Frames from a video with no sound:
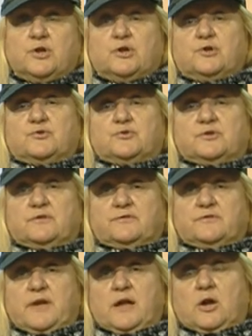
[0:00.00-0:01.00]
to
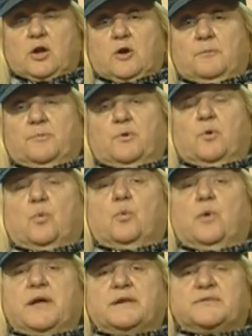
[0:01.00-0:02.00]
develop
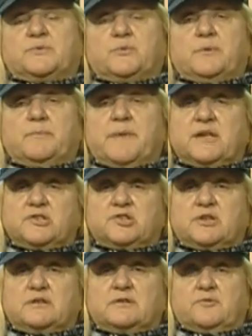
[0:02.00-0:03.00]
ways we
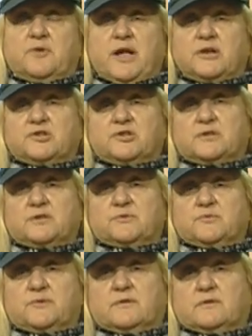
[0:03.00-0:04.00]
measure interactions
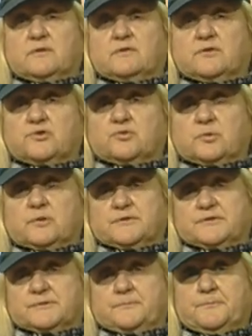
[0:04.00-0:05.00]
with
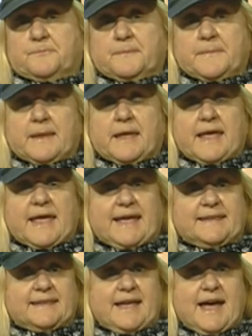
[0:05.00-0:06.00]
individuals.
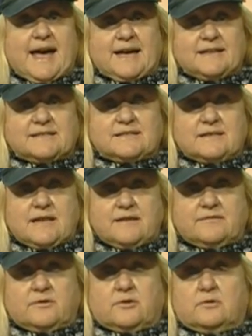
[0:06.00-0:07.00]
At the highest
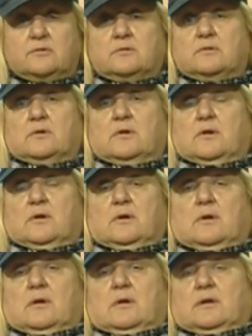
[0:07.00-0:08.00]
level,
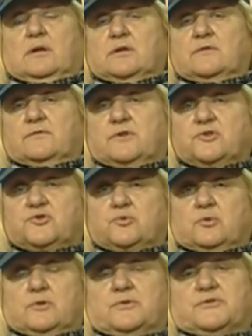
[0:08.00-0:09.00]

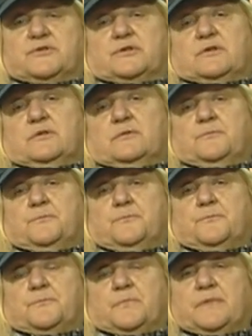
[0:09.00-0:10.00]
individuals
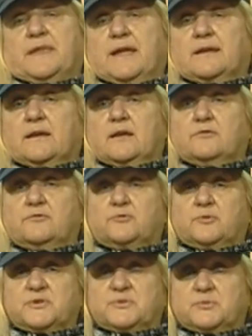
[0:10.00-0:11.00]
then
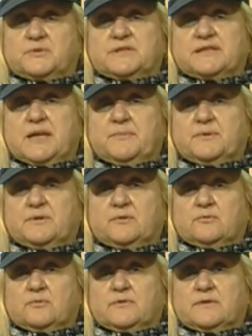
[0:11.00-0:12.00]
influence what is
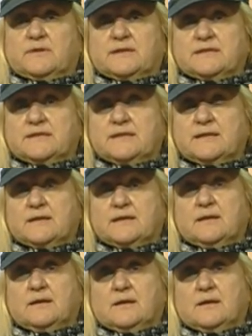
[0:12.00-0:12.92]
happening within the city,